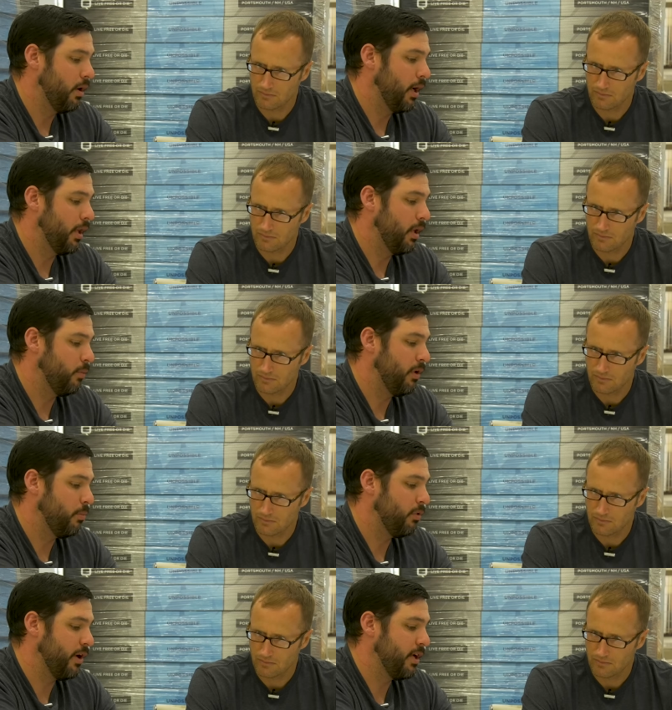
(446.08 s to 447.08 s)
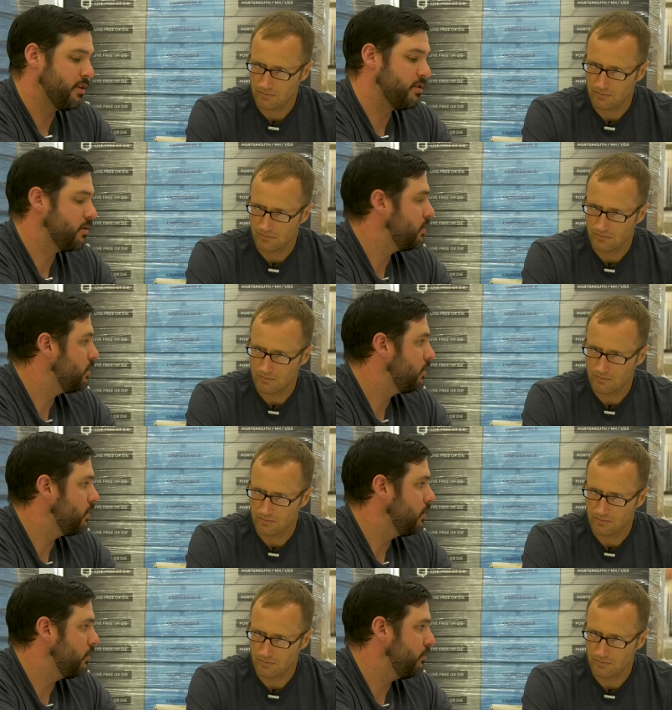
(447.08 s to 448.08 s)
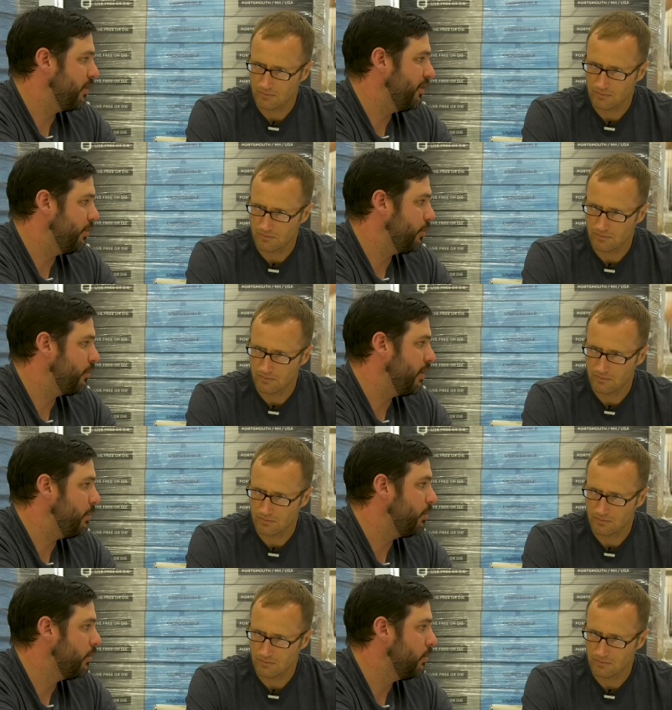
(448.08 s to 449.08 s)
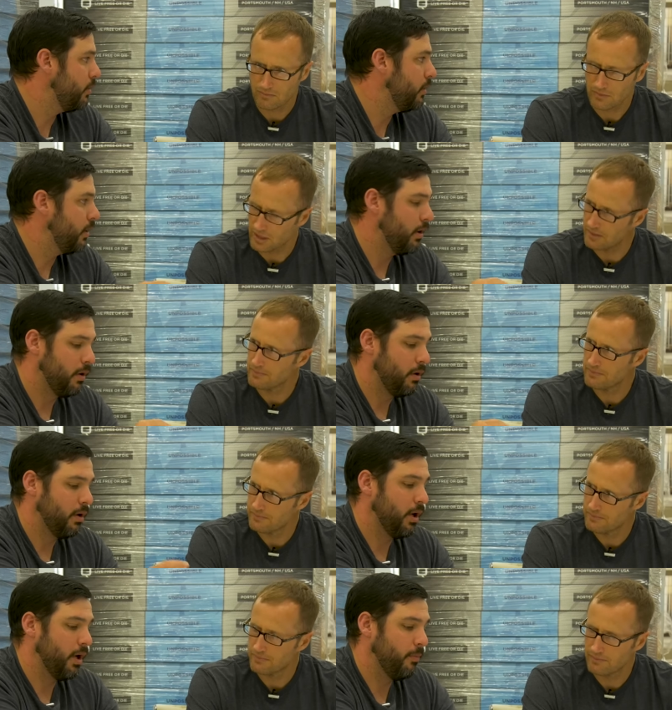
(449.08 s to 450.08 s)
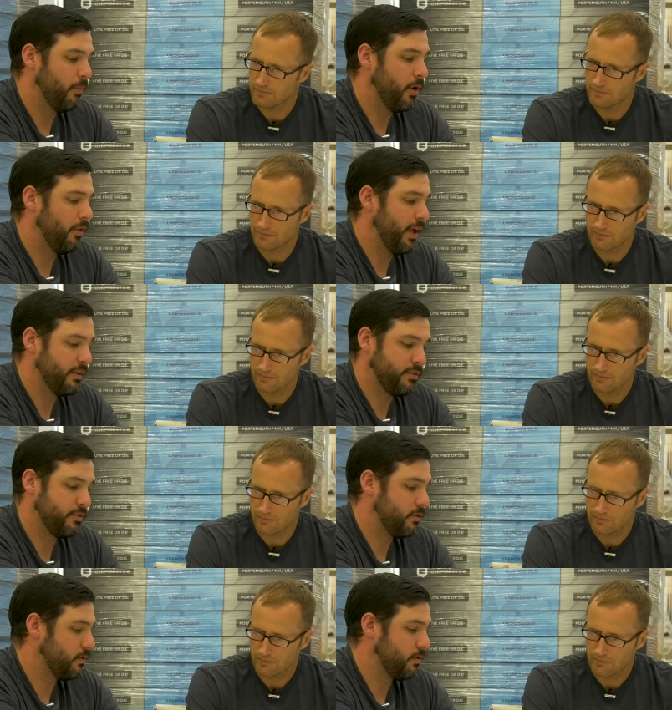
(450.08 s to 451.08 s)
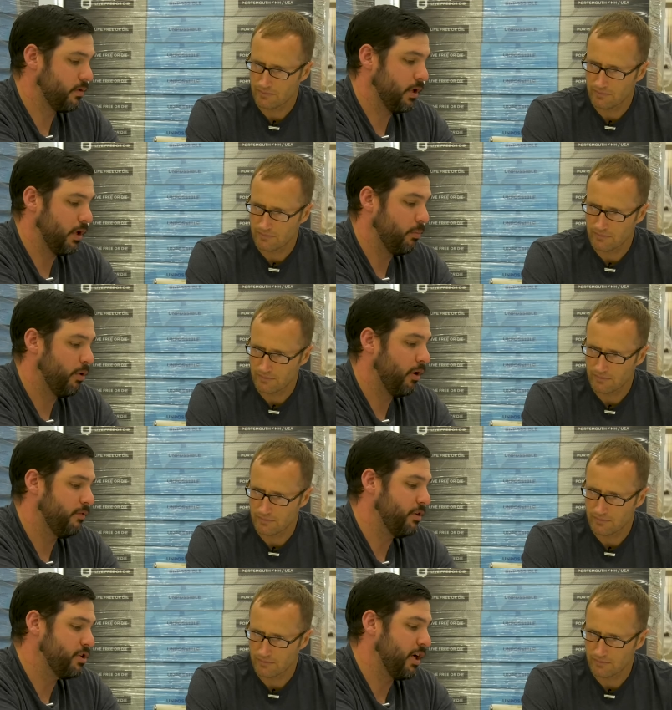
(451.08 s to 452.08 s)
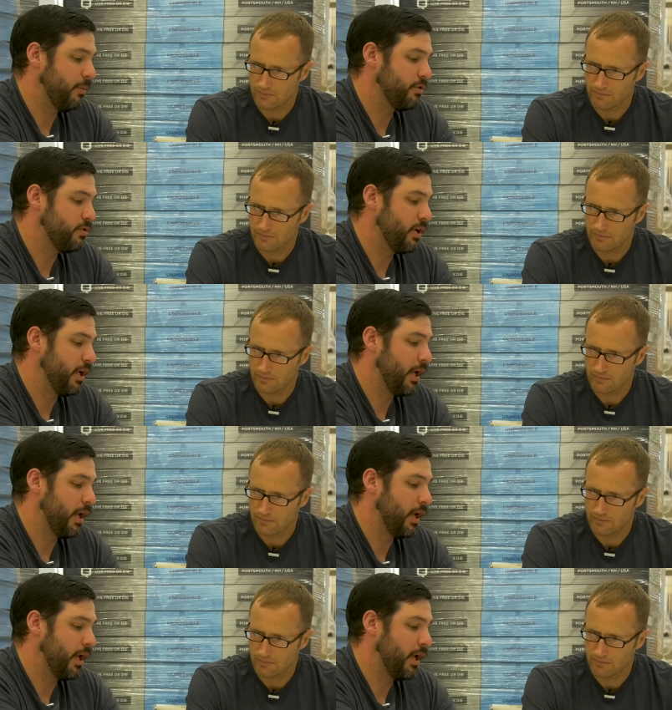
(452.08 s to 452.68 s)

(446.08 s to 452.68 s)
Speaker 1: and then when it breaks, very little creep. Yeah. Um, all that's part of the geometry and